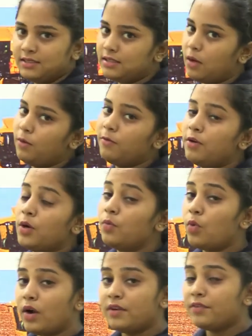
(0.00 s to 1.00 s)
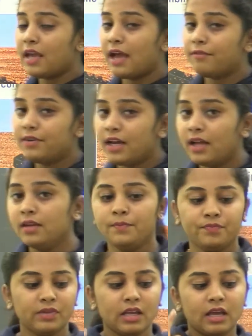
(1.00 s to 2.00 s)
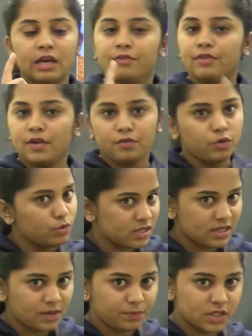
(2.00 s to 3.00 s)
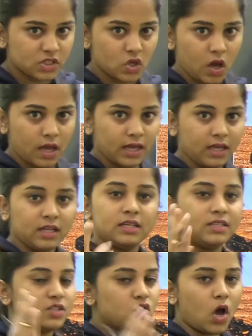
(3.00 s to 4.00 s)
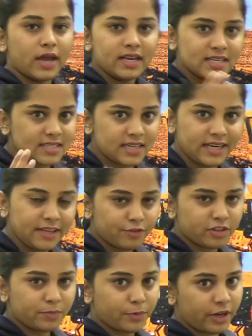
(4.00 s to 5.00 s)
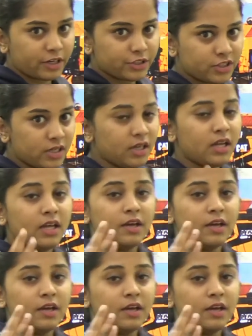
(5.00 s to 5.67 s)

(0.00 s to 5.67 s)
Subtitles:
now what we have done? We have loosened up the soil is ready for the production,